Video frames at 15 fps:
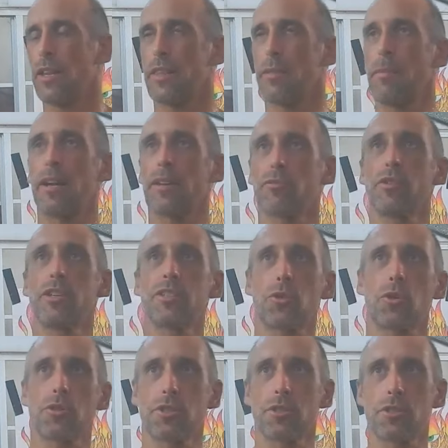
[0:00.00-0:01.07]
the amount of
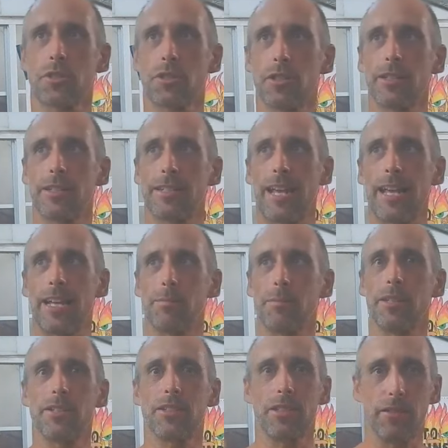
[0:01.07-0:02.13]
resources it's gonna take
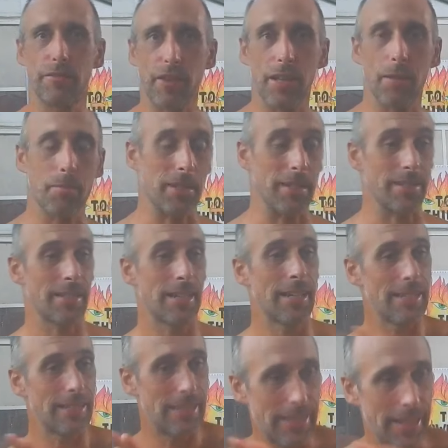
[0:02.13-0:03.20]
me to develop this
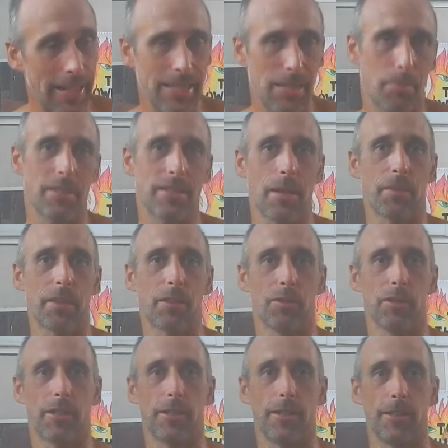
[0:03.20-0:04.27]
to get it to be something
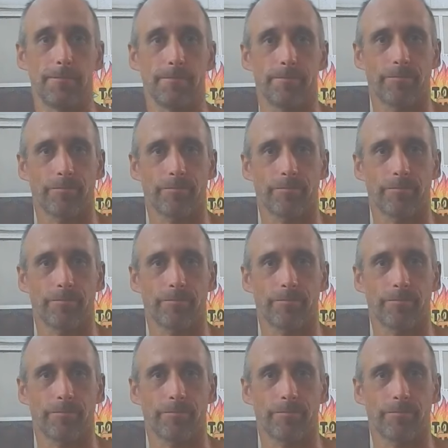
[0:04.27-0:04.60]
really good.